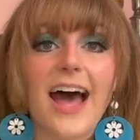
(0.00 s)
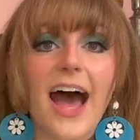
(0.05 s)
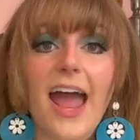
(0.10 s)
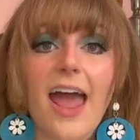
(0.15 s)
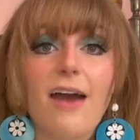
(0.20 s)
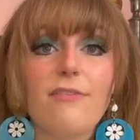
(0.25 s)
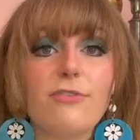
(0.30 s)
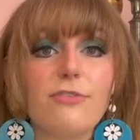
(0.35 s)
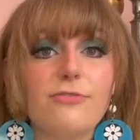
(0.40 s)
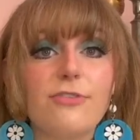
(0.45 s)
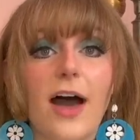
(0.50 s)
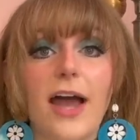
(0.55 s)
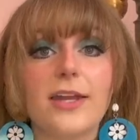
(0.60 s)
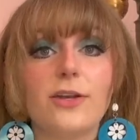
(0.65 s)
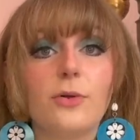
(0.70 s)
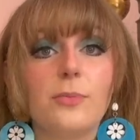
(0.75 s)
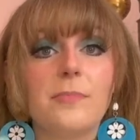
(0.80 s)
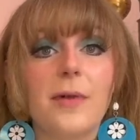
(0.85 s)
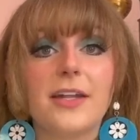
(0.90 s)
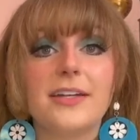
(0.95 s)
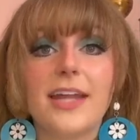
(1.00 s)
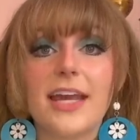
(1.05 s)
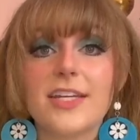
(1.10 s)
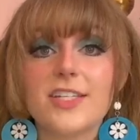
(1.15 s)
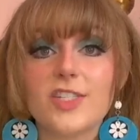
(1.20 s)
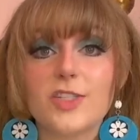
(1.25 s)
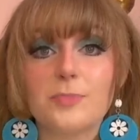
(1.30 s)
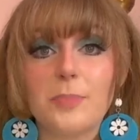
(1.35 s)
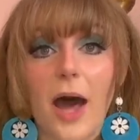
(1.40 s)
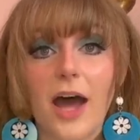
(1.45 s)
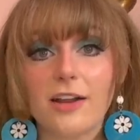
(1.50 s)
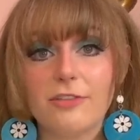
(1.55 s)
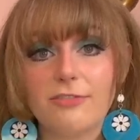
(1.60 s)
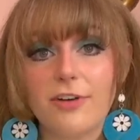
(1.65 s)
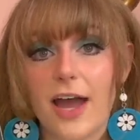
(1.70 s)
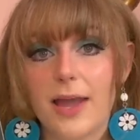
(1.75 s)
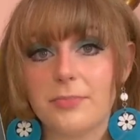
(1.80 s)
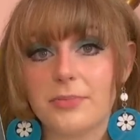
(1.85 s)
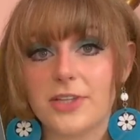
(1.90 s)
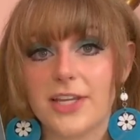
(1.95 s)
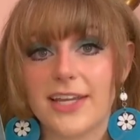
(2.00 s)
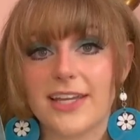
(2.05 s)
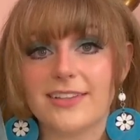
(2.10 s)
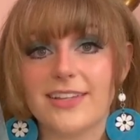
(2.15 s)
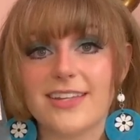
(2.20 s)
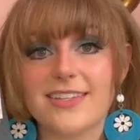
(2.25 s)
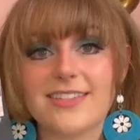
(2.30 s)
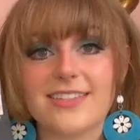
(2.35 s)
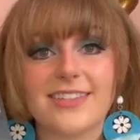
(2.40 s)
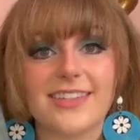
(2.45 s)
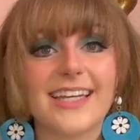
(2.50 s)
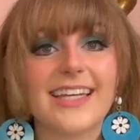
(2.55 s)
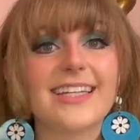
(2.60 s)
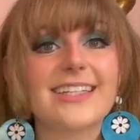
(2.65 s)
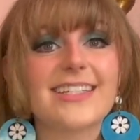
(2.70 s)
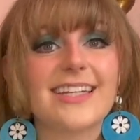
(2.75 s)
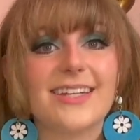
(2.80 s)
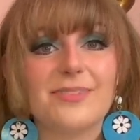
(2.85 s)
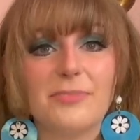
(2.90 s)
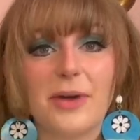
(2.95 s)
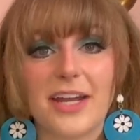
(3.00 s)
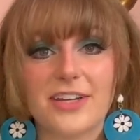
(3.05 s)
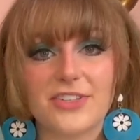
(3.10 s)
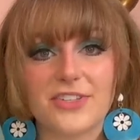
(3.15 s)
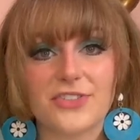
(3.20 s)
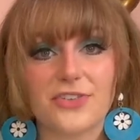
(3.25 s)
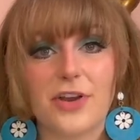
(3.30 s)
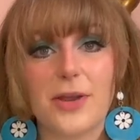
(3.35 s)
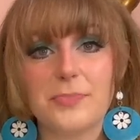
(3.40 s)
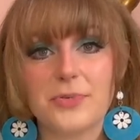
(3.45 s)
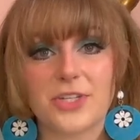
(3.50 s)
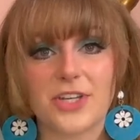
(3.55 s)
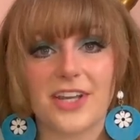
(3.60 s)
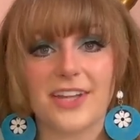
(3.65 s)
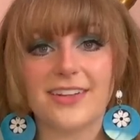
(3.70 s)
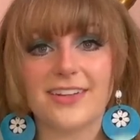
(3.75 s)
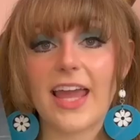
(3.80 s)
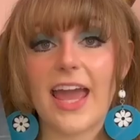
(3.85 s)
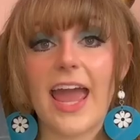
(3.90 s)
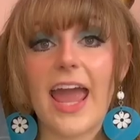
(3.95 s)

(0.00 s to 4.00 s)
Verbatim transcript: I have a Vinyl Monday Spotify playlist linked in my description.